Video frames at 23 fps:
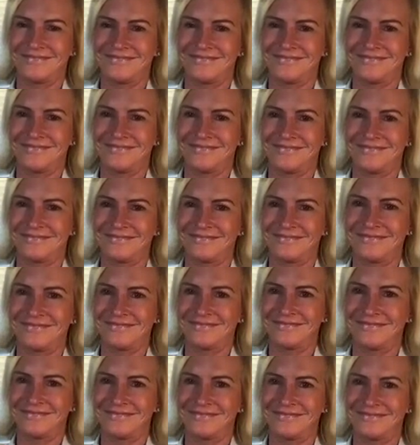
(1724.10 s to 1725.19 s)

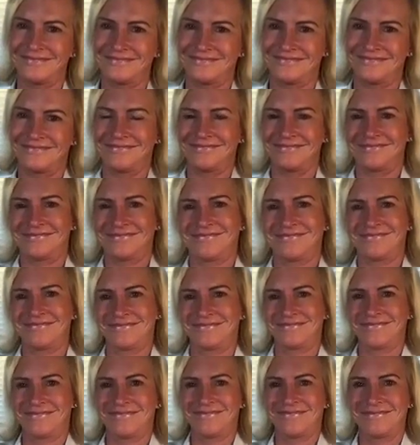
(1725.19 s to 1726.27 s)

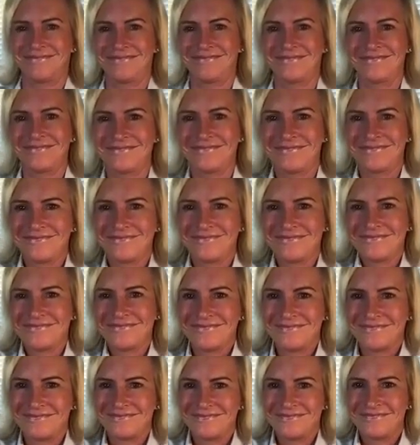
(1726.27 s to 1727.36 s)
The person shown says nothing.